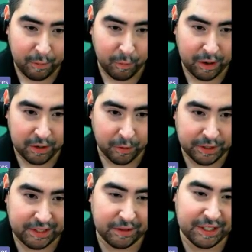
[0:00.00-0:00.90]
what
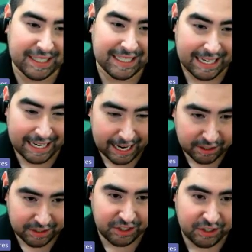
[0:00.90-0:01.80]
your students, it
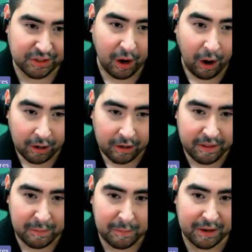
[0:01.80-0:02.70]
actually shows
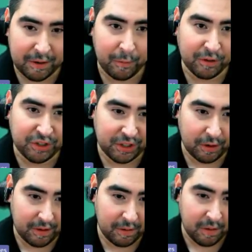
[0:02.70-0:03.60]
all of them, but it will
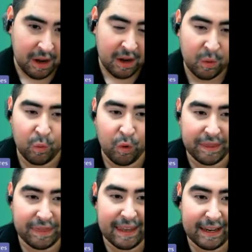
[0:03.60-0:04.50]
show you
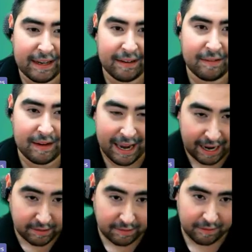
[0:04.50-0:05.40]
what they
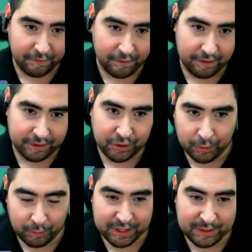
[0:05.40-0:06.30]
answered for their
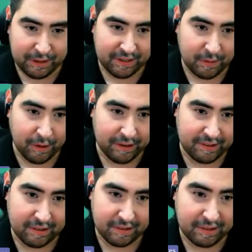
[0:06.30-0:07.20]
short response
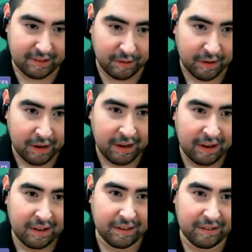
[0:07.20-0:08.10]
question. So
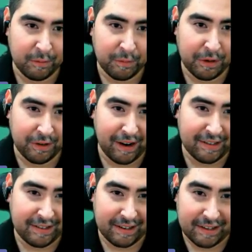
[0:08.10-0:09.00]
this one put
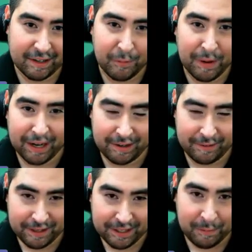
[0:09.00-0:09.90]
your eyesight could go
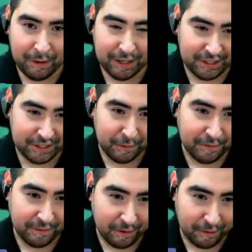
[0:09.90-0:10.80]
bad if you keep watching
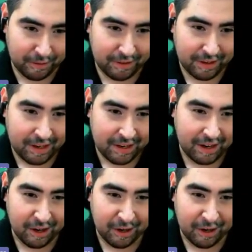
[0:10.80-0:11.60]
your phone.